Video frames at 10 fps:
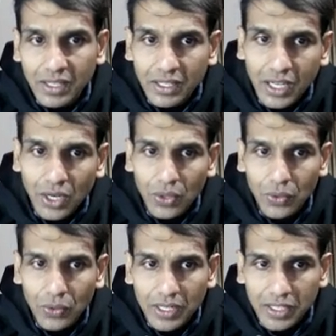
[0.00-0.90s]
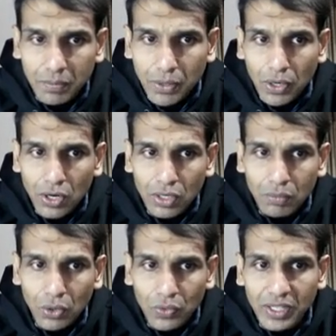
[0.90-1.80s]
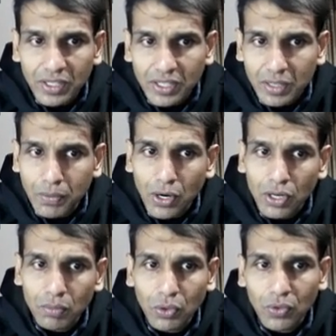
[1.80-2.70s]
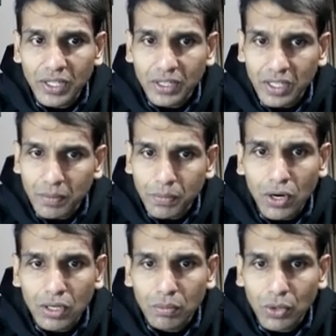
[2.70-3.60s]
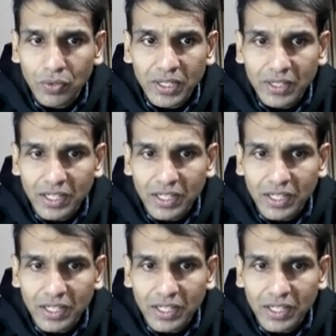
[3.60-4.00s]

Now I'll keep on moving, keep on moving, keep on moving.